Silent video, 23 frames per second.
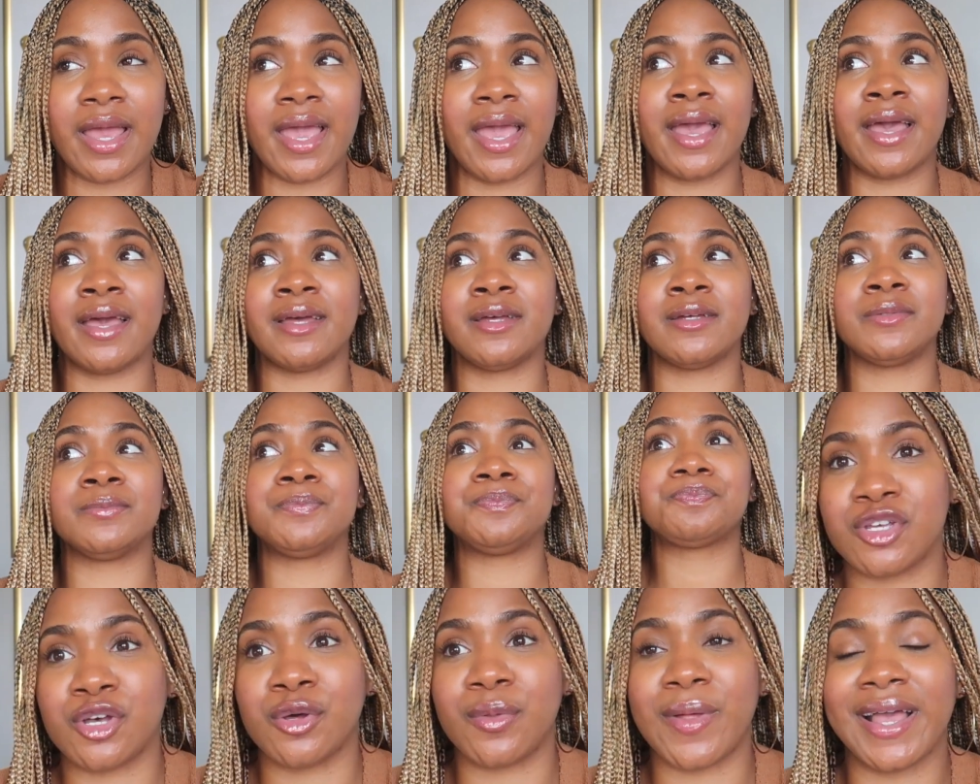
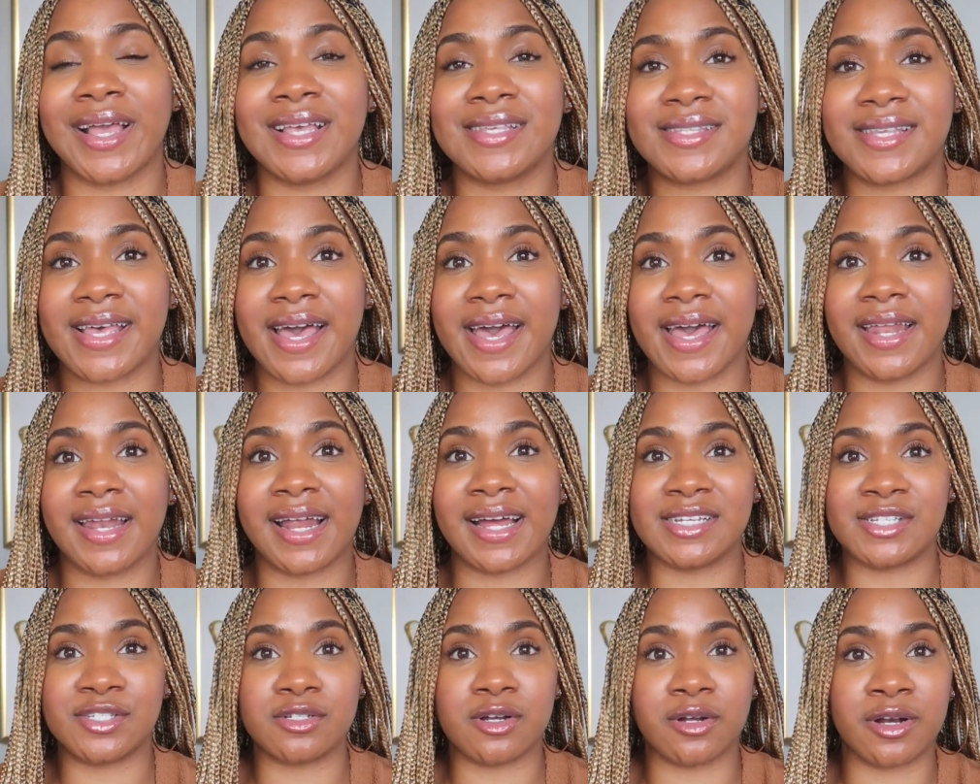And so like I said,
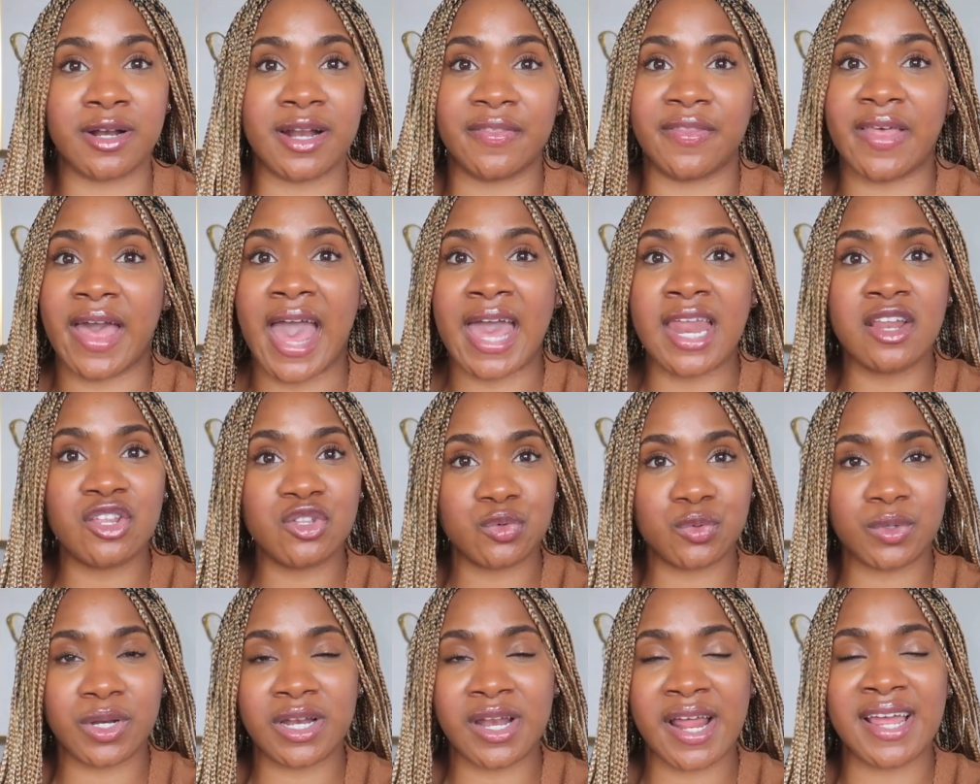I started at the end of
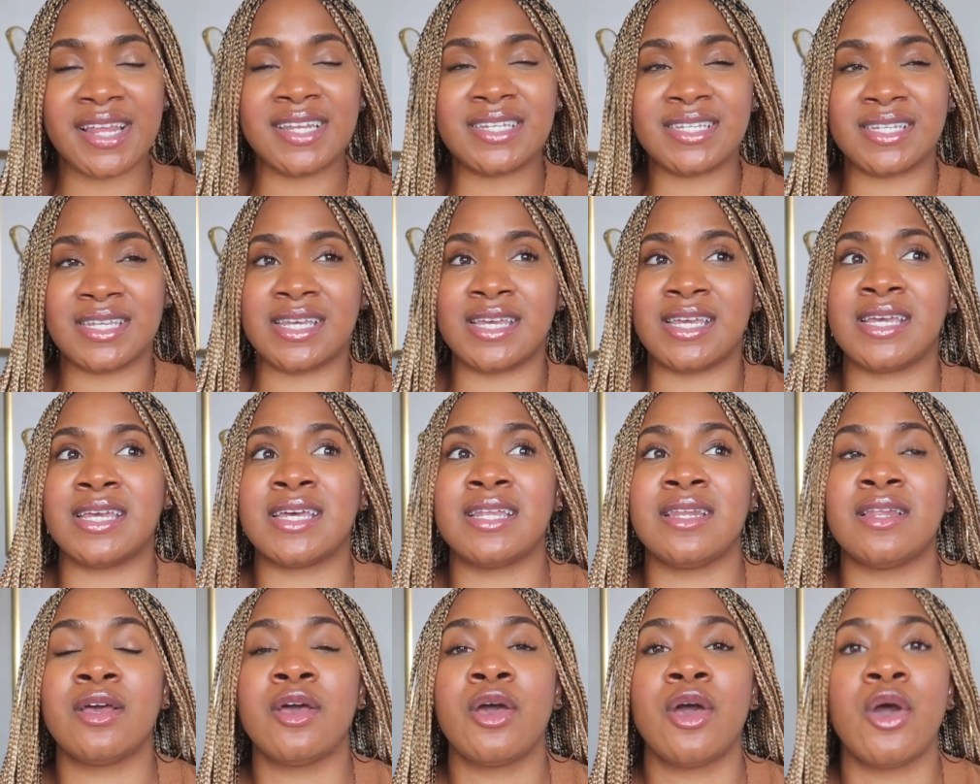
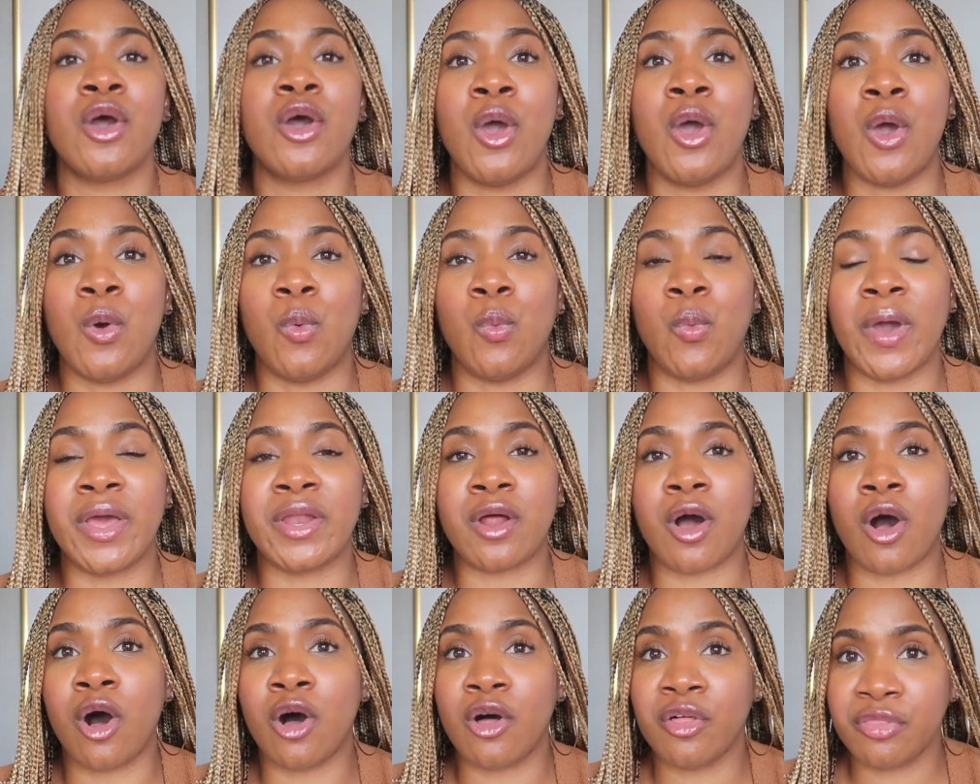2019,
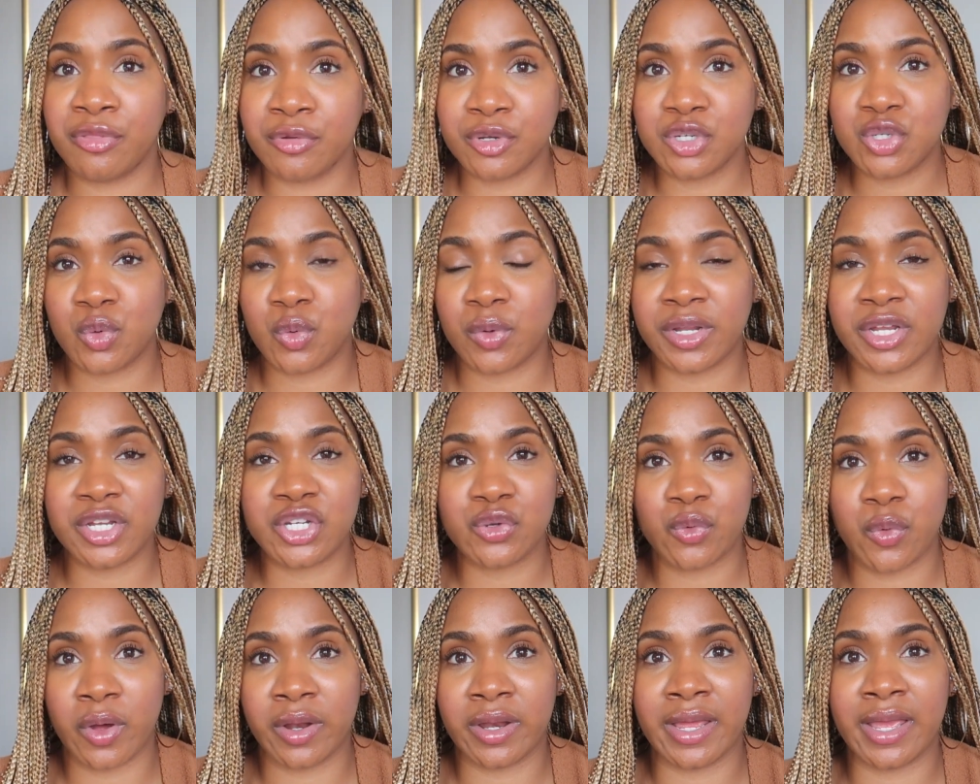went all through
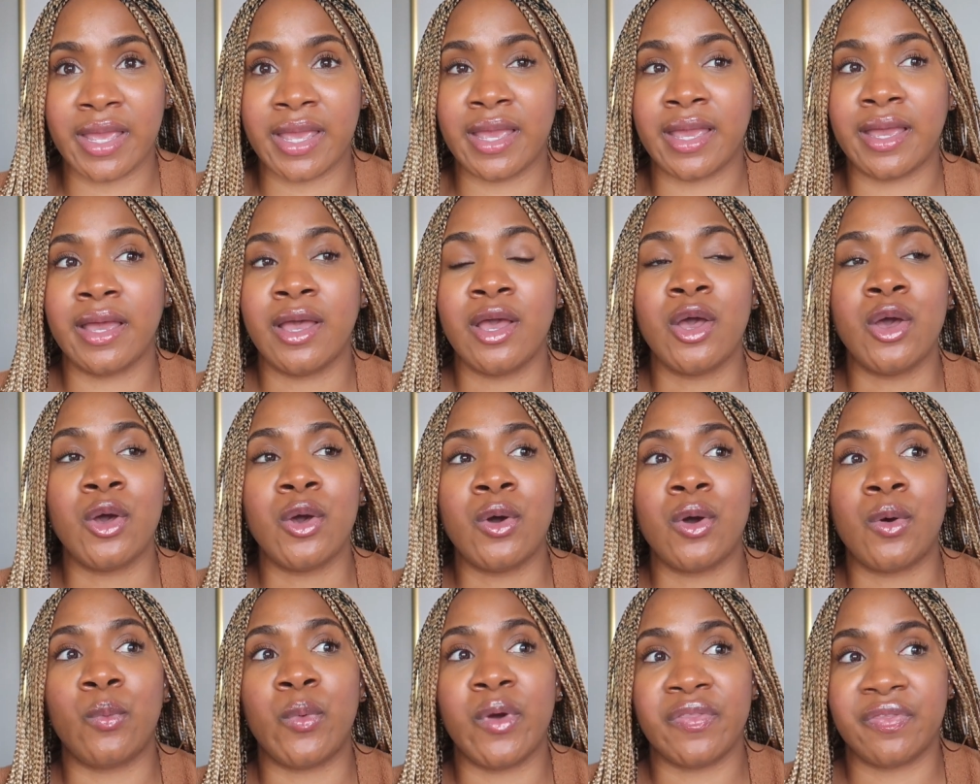2020
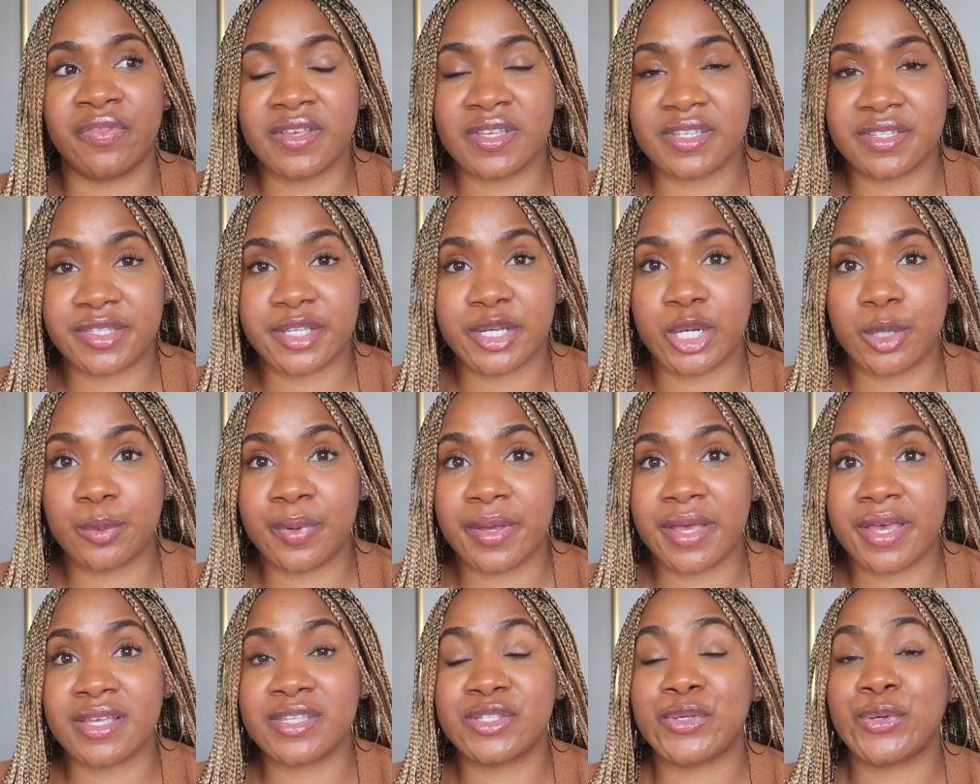with this
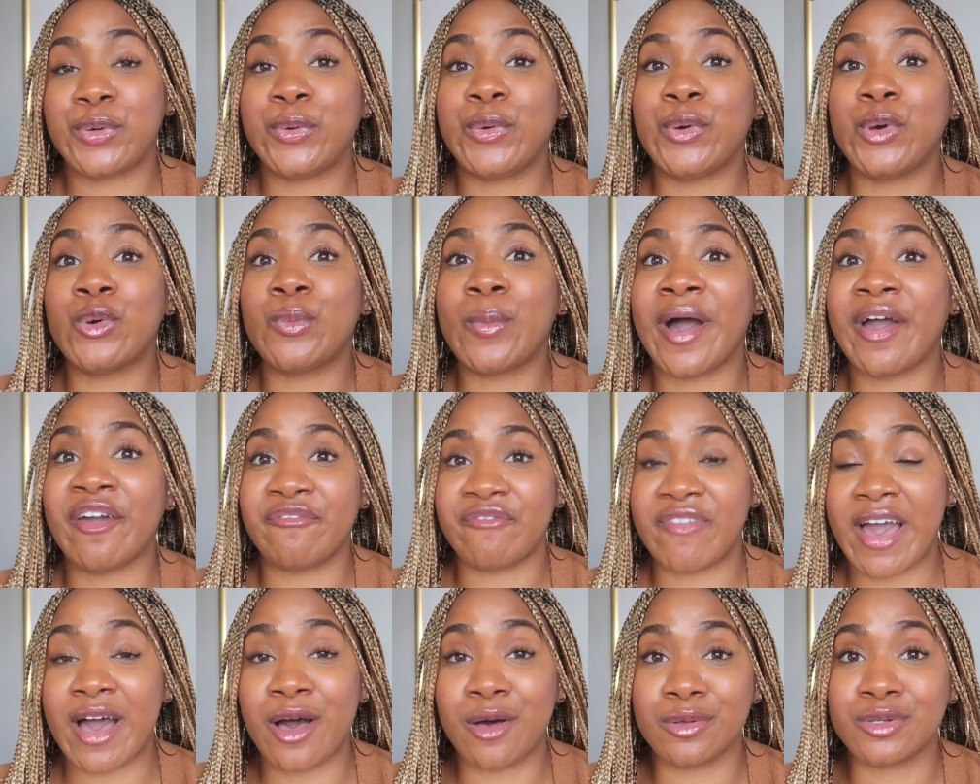therapist whom I
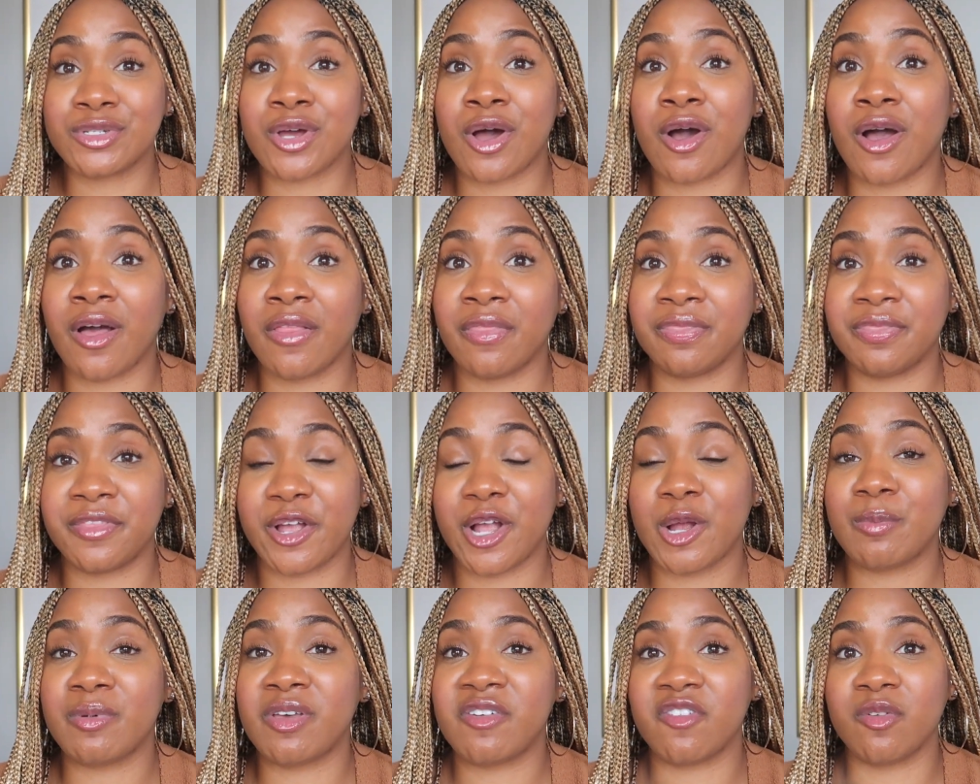found on
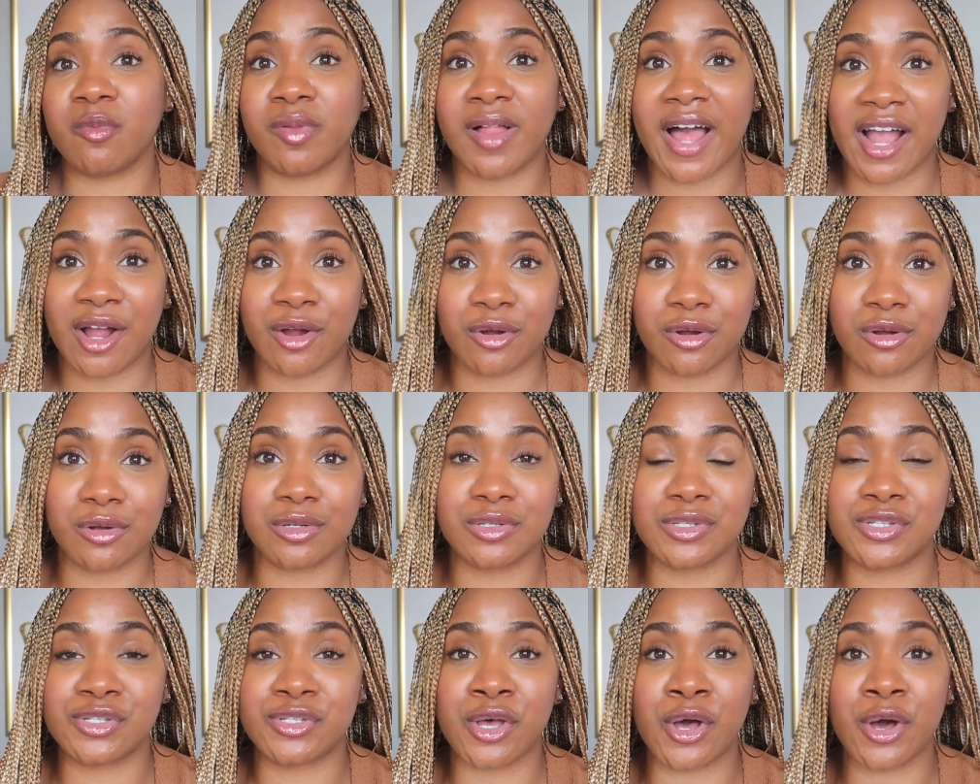Therapy for Black
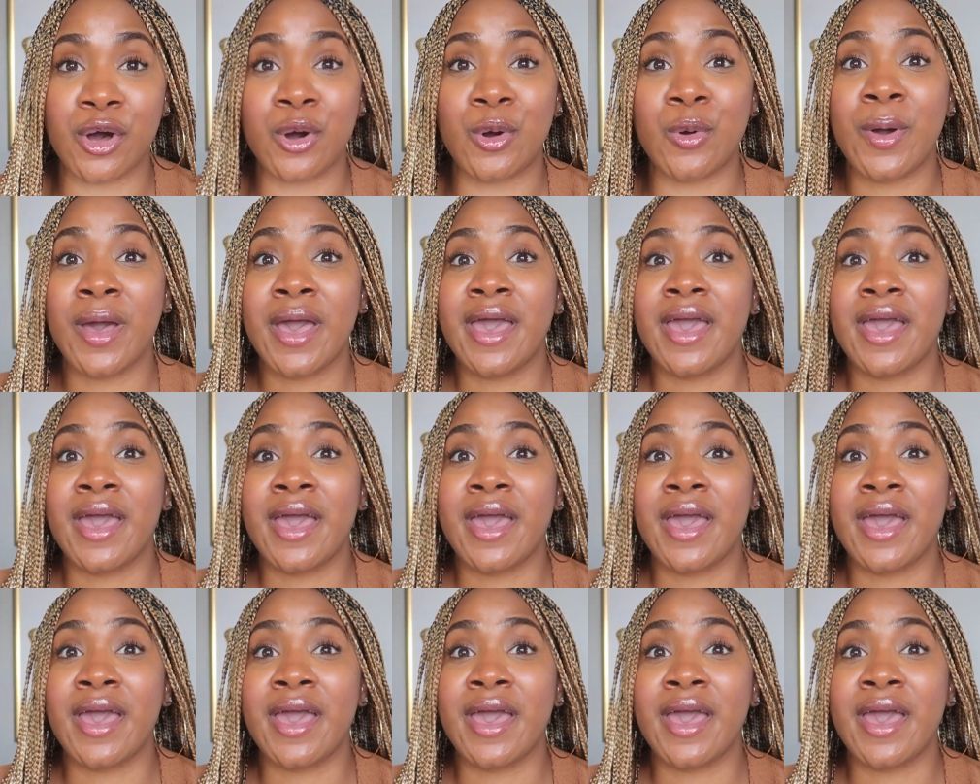Girls. So